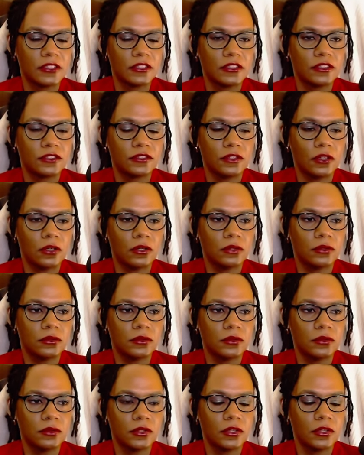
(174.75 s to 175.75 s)

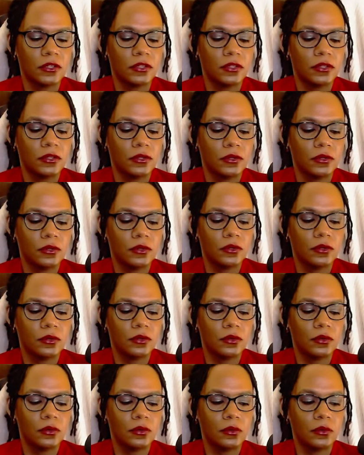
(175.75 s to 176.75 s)
So
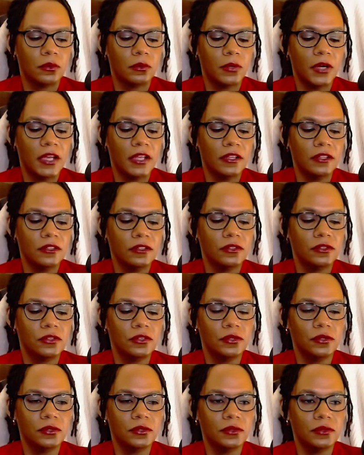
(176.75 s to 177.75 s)
when
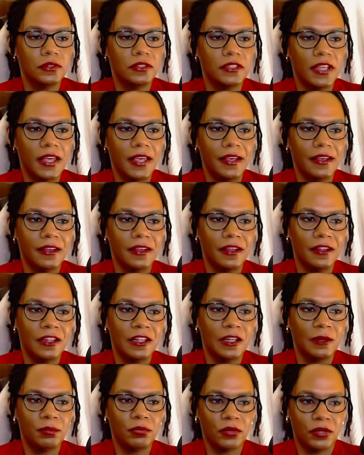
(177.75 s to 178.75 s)
you take
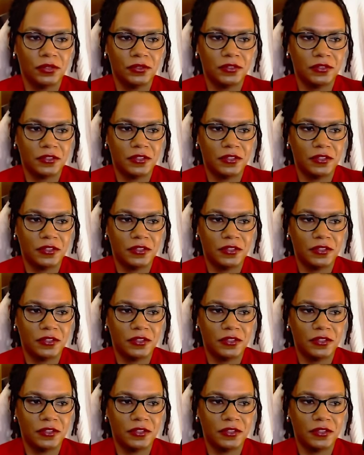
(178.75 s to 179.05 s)
the approach